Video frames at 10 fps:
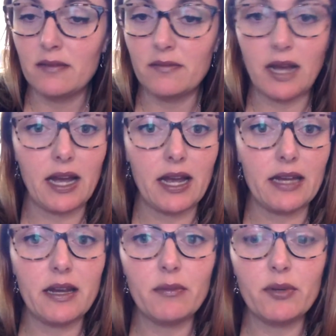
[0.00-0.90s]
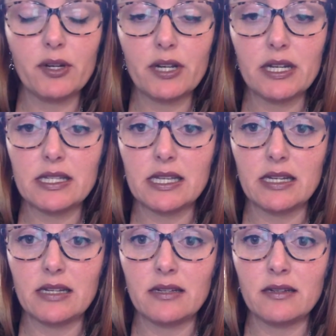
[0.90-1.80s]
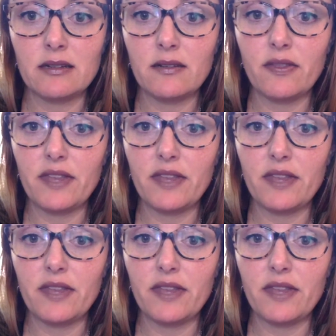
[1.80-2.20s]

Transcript: My number is in